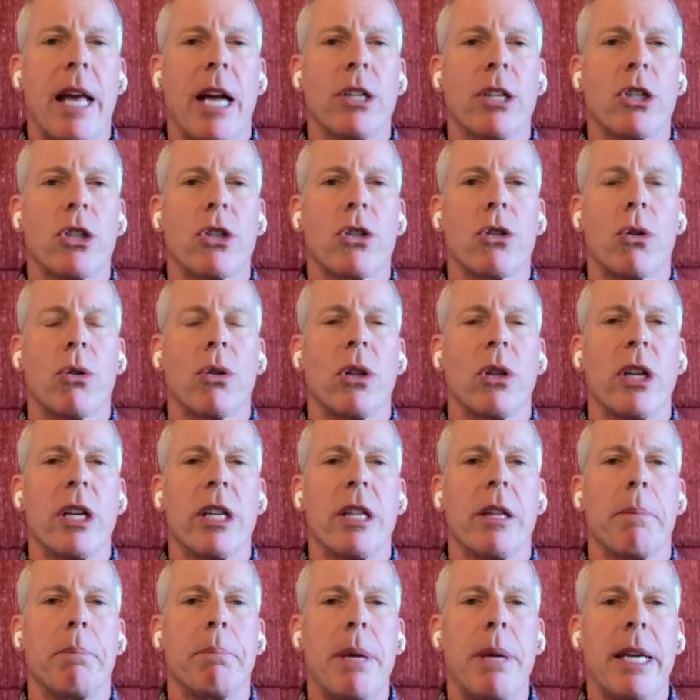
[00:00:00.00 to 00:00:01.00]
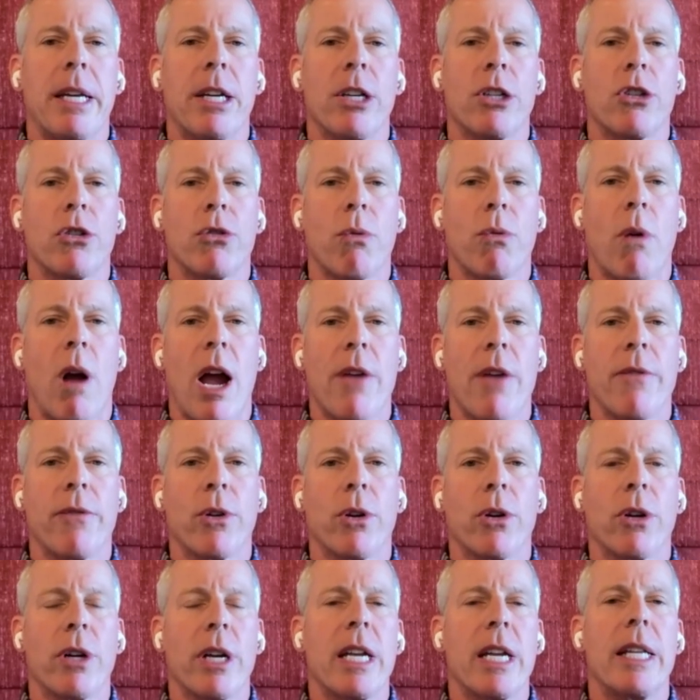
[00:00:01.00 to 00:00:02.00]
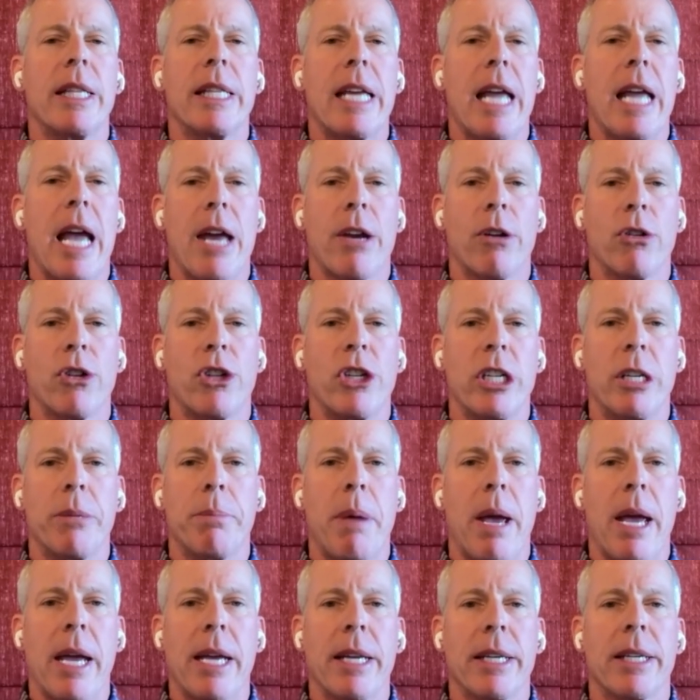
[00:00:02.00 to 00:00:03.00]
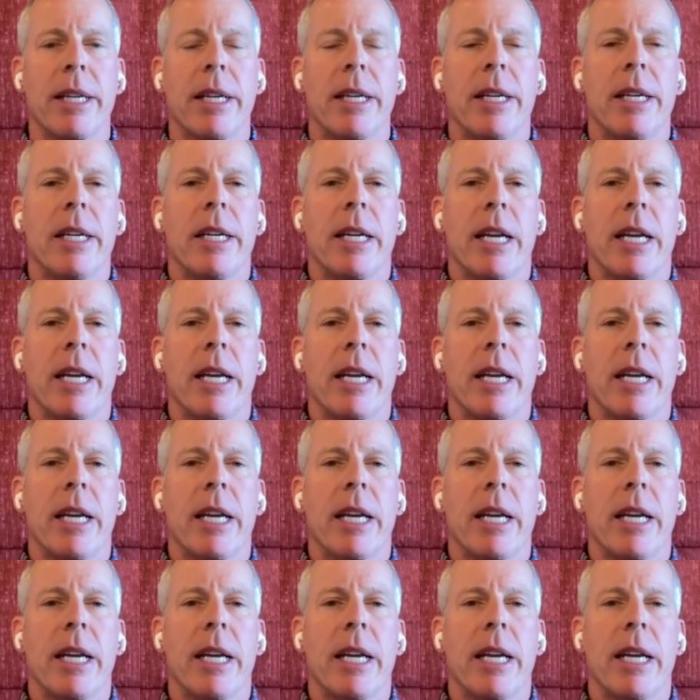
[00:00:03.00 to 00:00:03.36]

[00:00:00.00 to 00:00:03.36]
That's certainly the biggest driver in the energy debate.